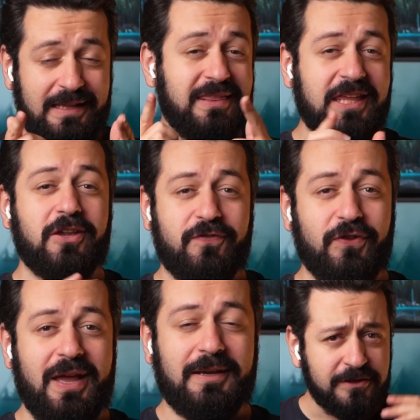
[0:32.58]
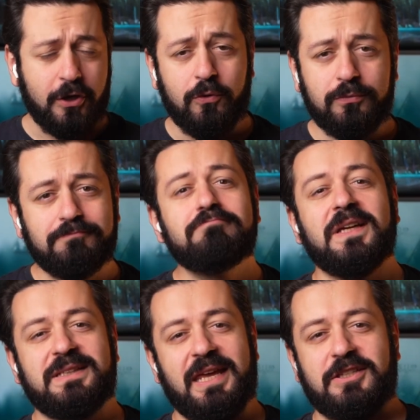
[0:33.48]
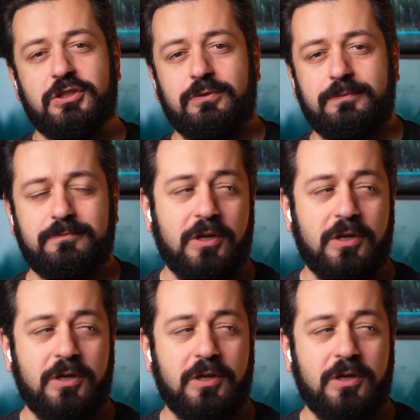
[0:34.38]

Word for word: And thank you for that. So, It Takes Two.